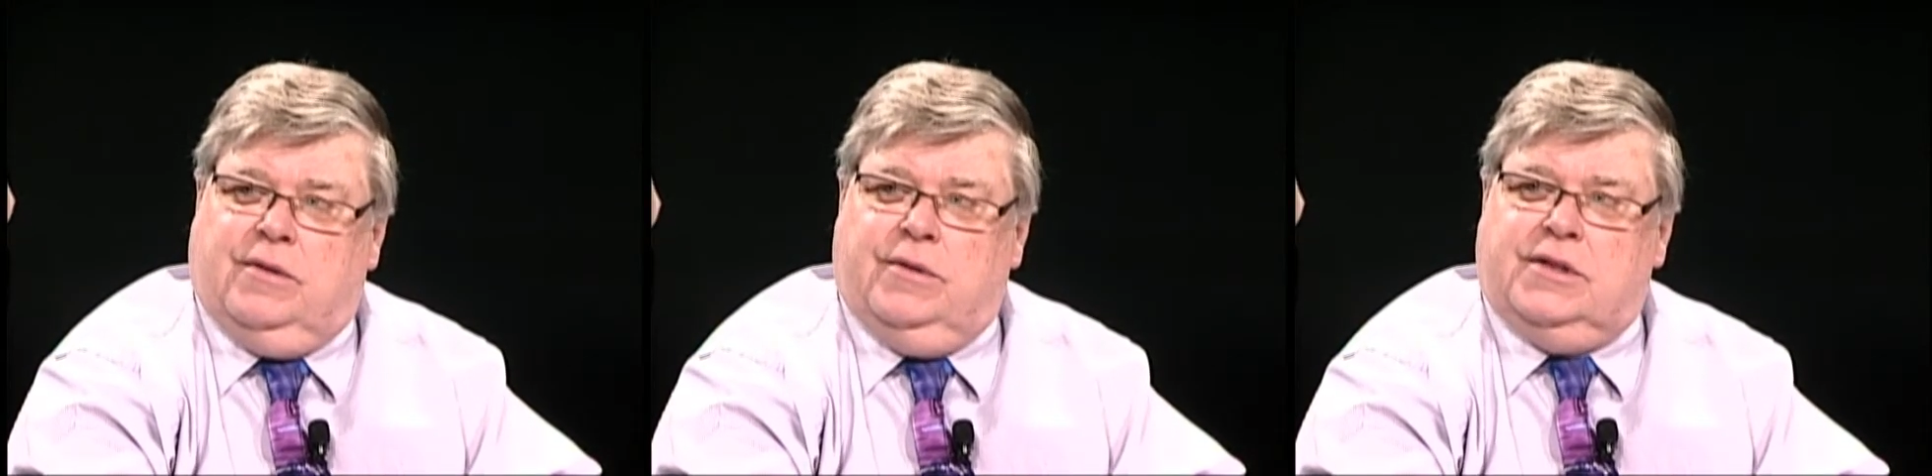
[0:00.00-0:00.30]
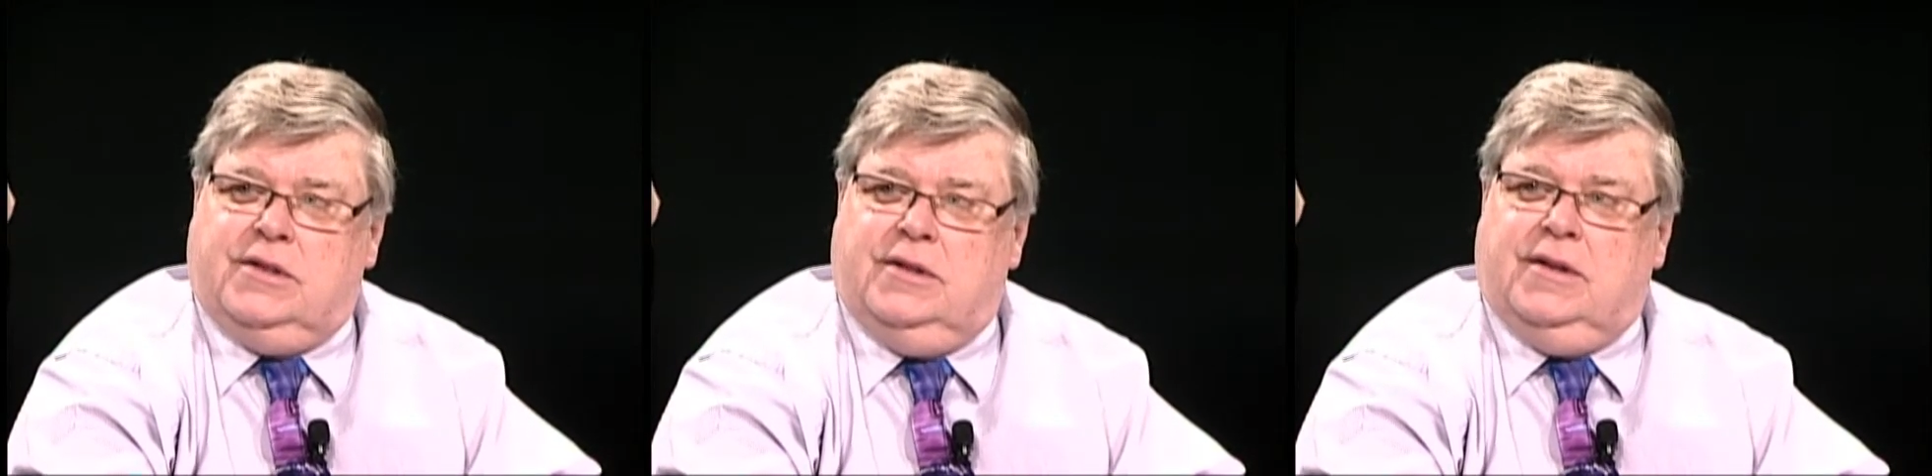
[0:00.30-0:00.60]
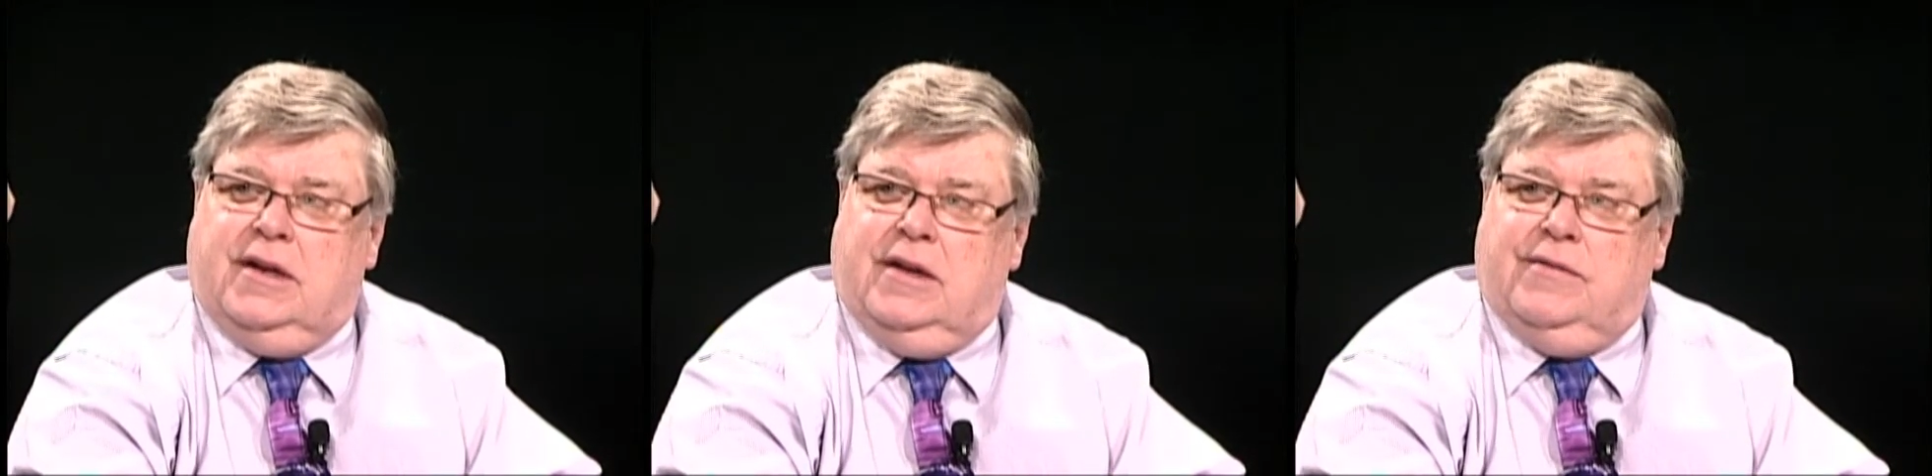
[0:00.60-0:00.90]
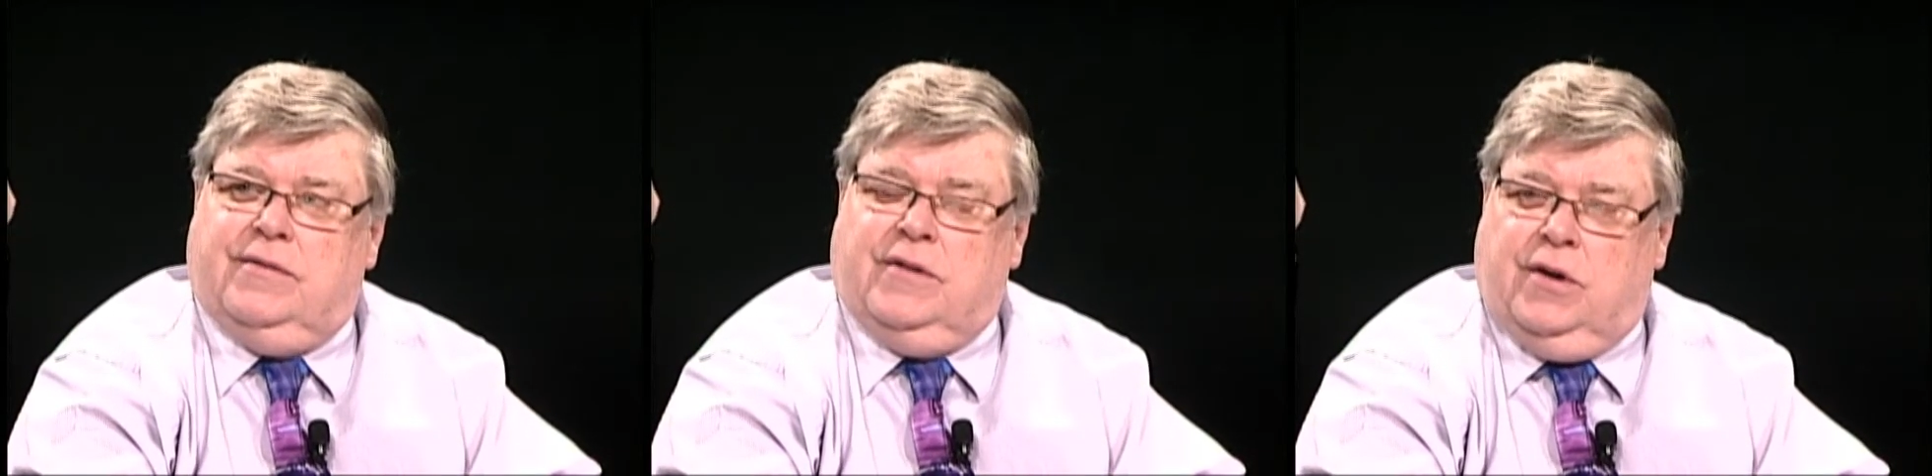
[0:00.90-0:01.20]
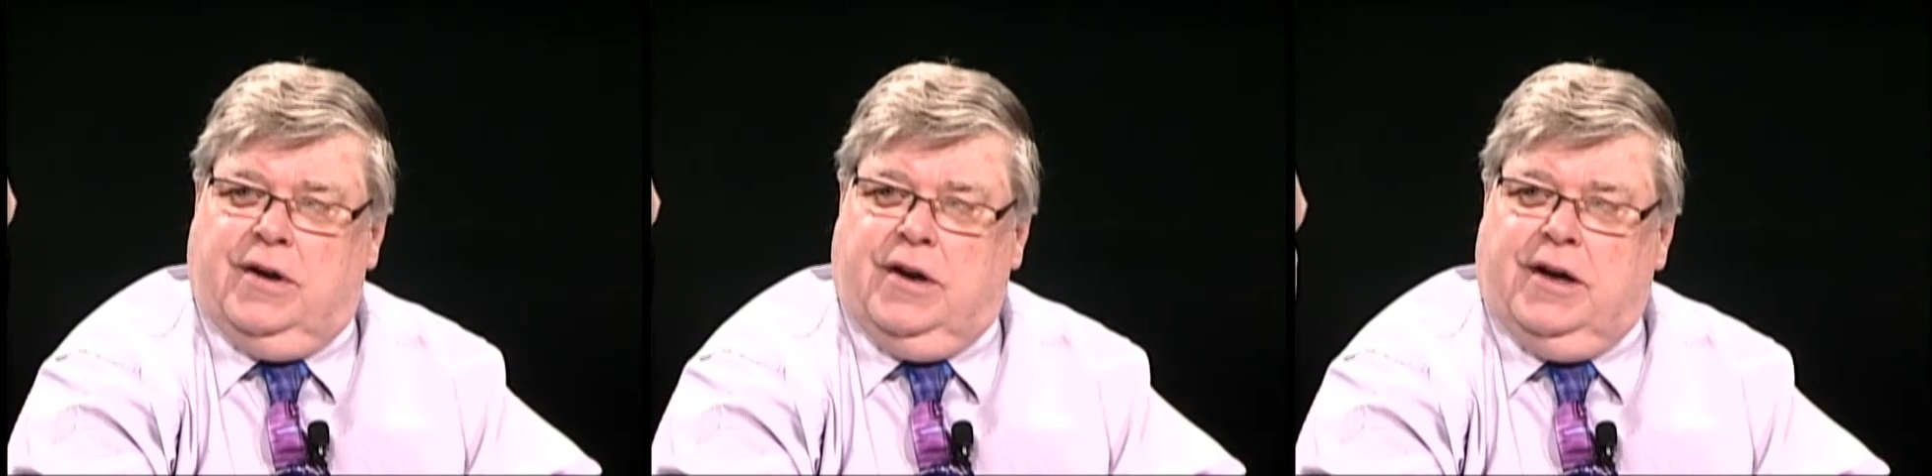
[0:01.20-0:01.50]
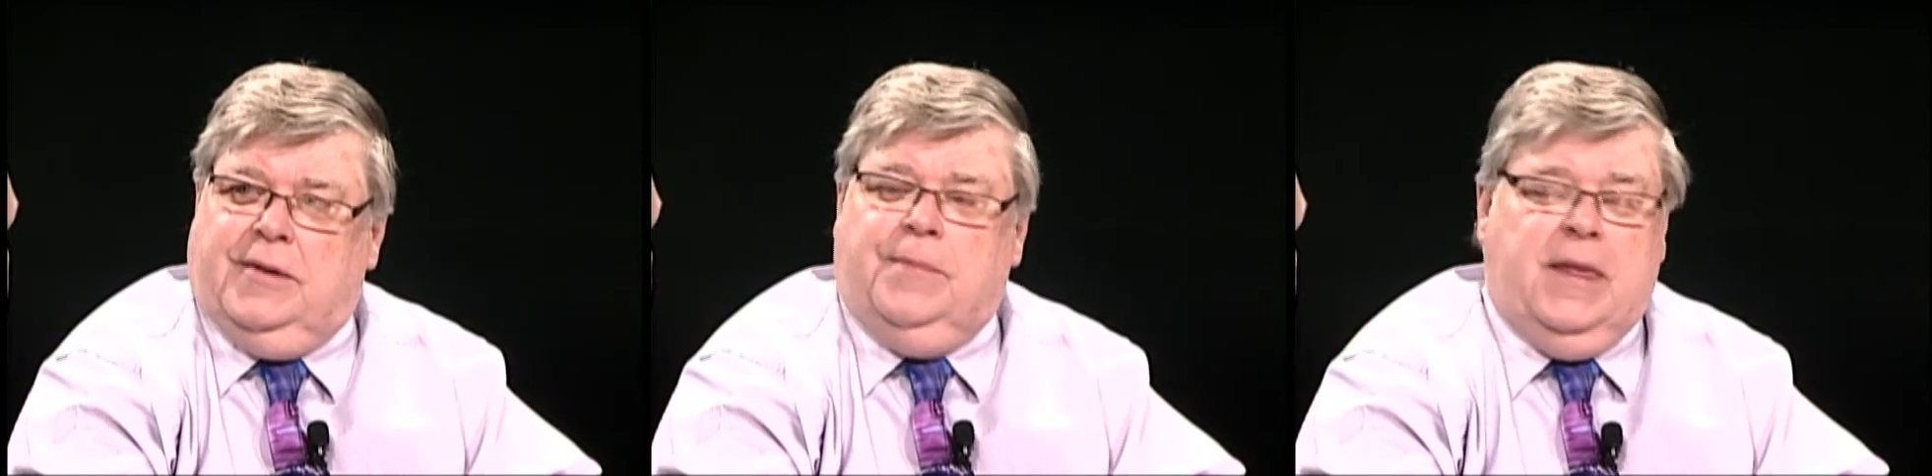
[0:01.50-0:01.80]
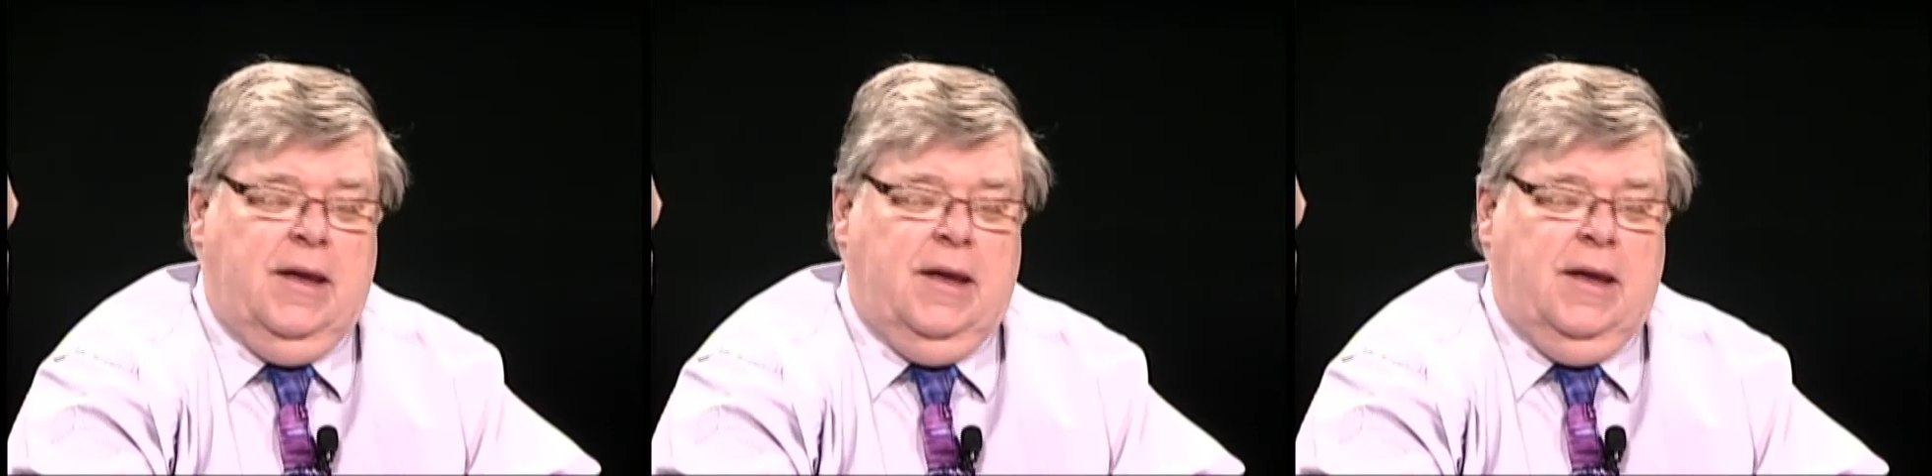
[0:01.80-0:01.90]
Lewiston that have gone on